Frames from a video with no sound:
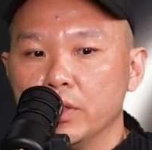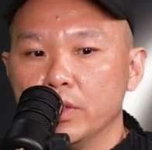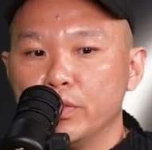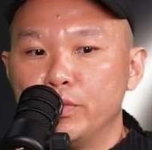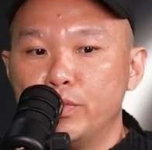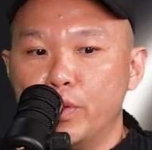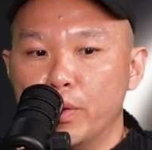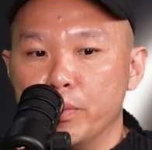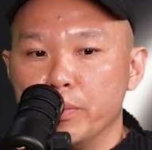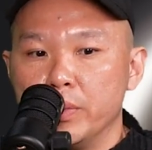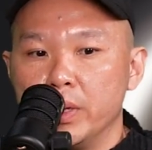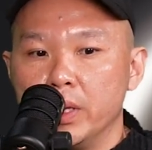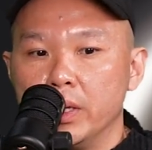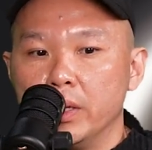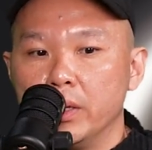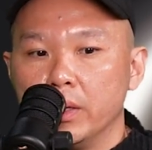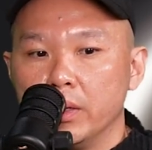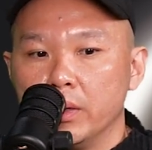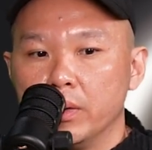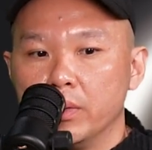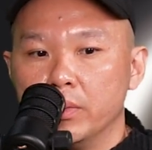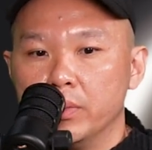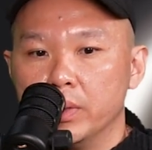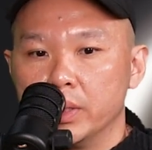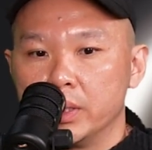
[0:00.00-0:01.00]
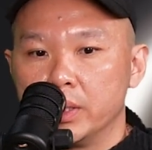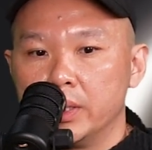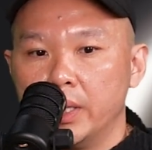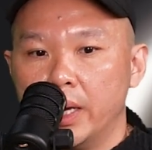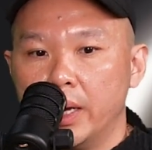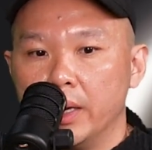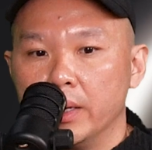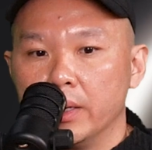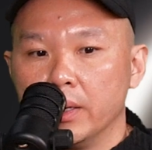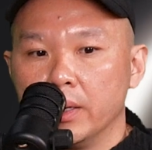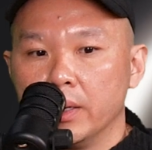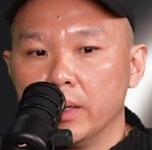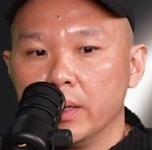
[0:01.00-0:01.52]
For me was
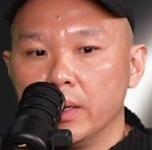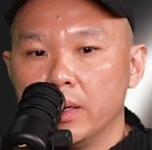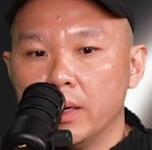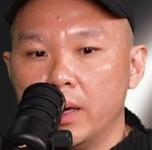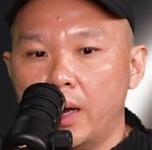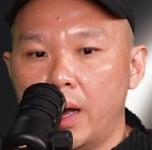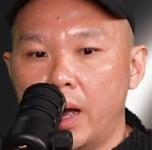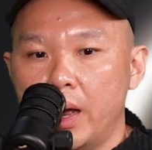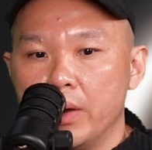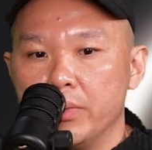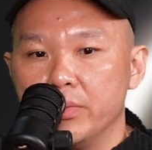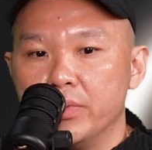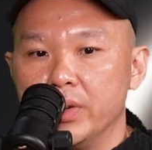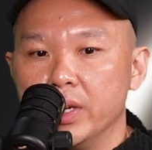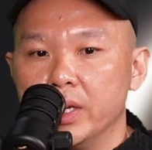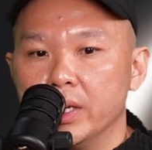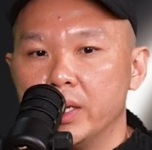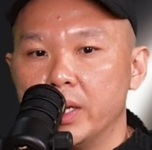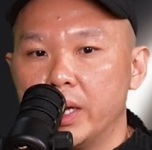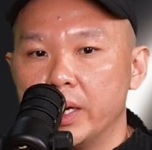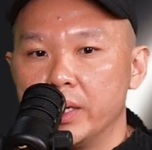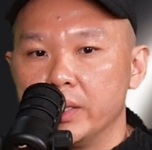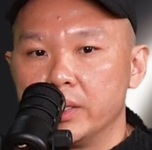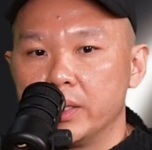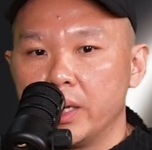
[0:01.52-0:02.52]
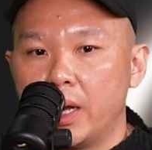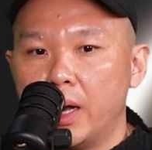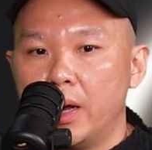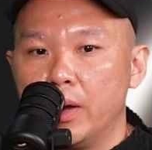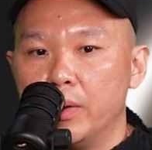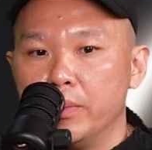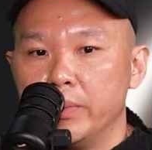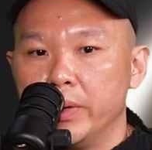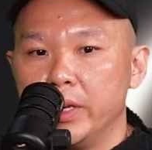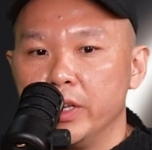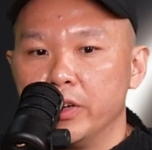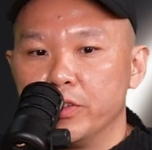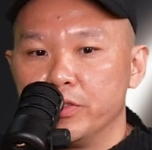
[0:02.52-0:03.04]
that I realized how
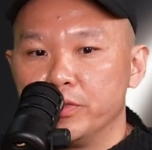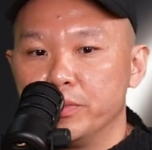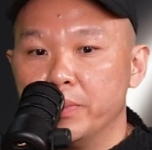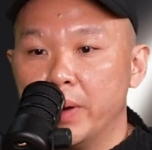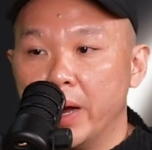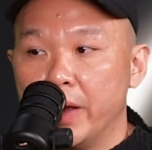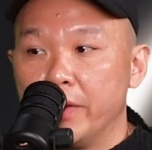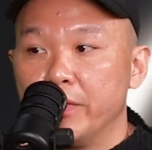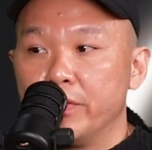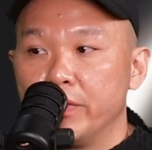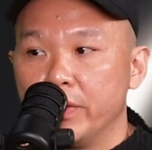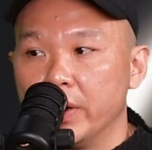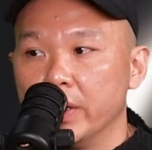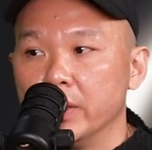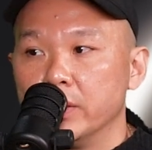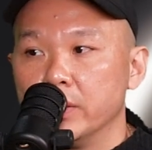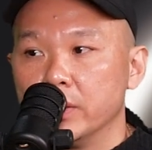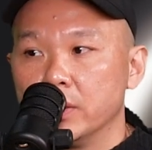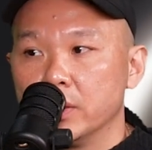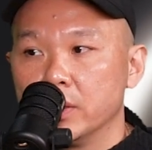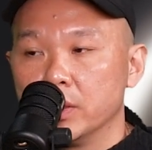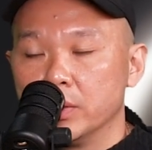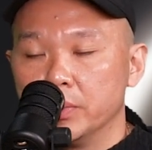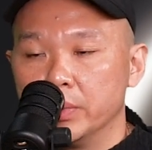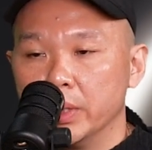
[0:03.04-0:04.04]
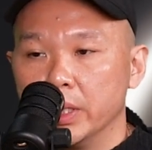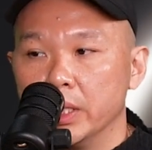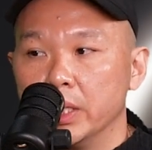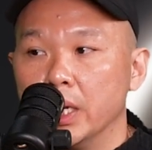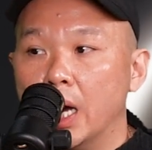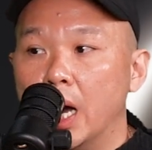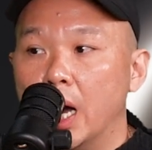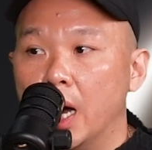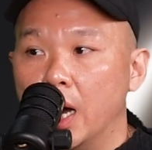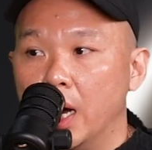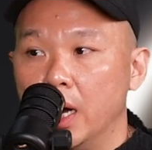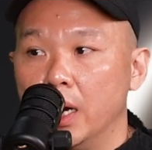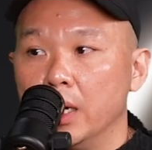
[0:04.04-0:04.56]
many of my friends were in
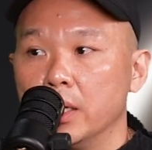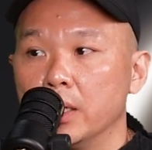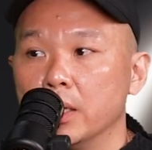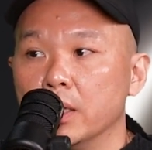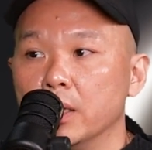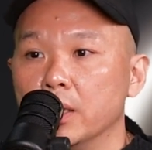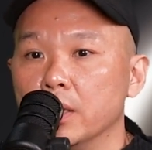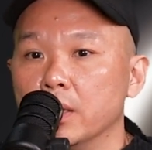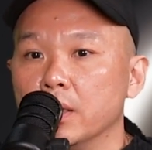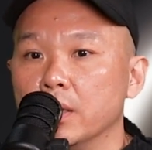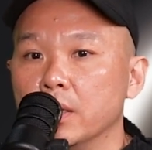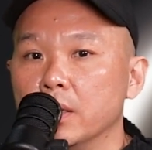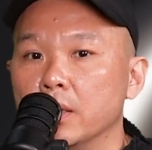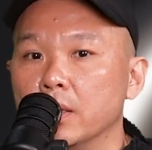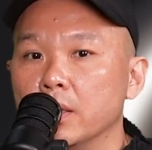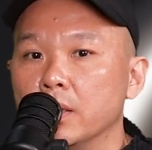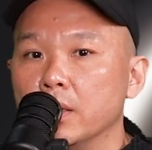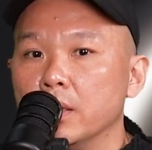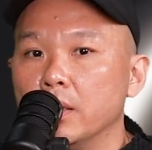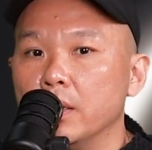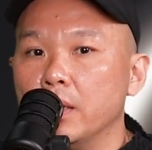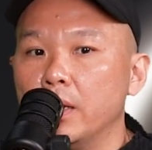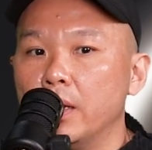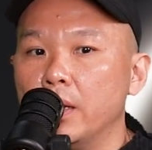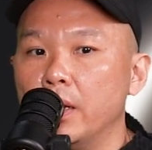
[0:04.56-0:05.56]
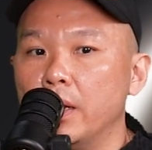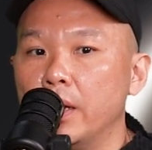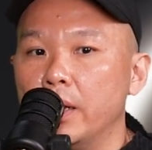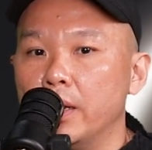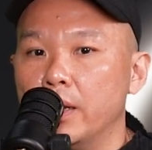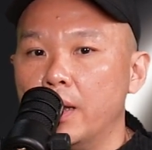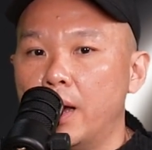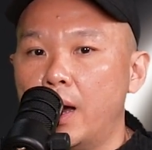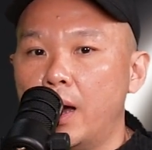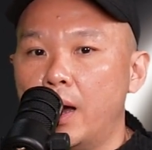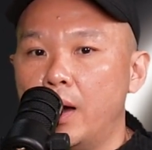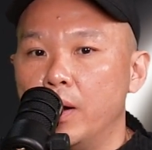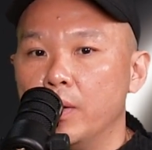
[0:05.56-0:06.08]
ARC and
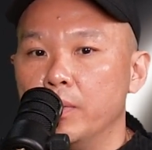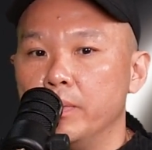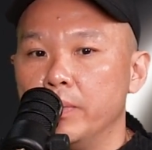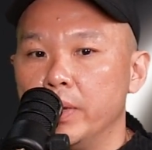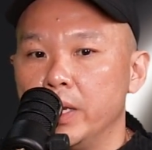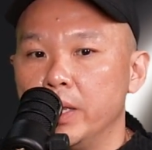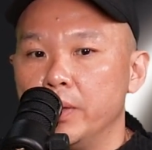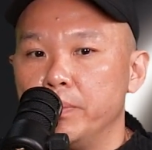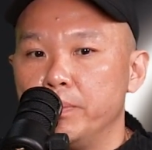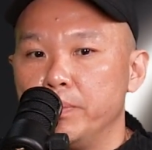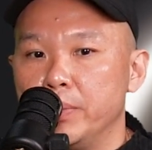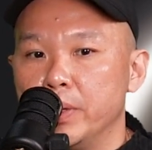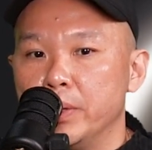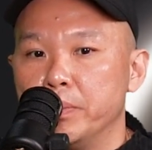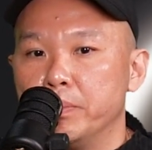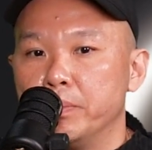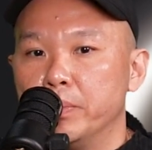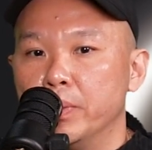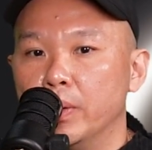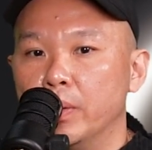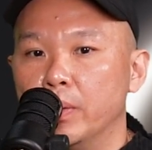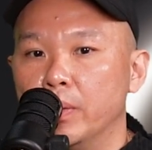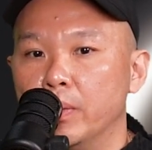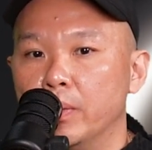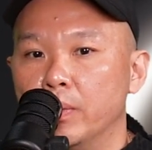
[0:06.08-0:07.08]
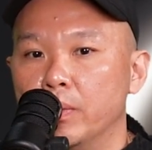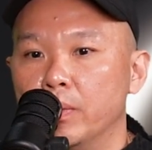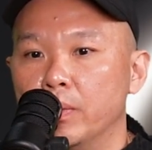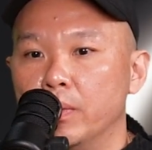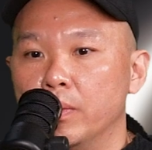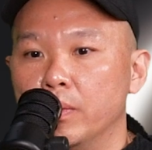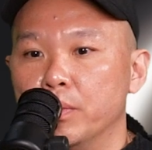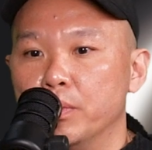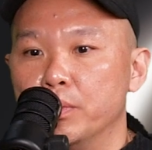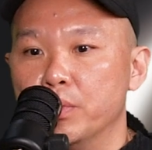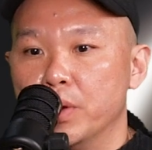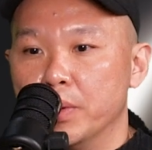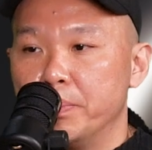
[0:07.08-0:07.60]
how many people
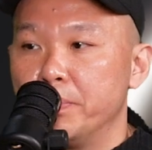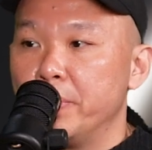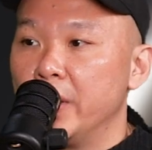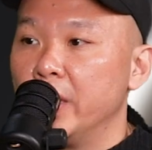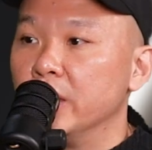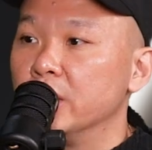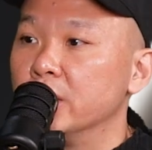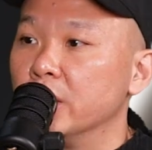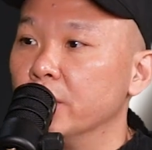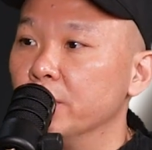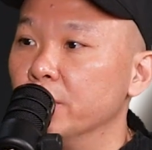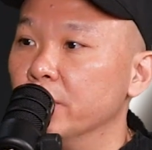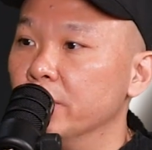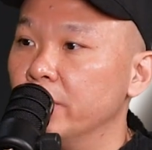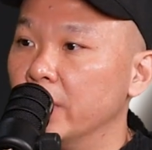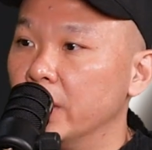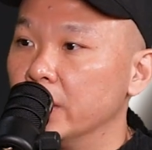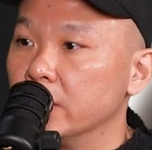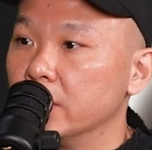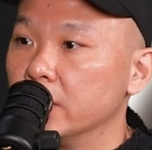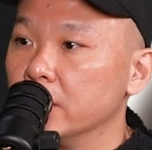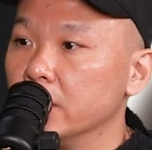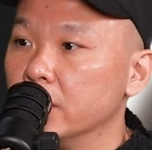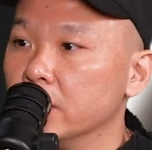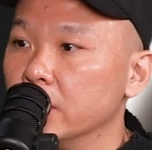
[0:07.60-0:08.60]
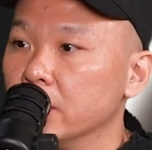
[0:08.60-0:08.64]
were patient with us.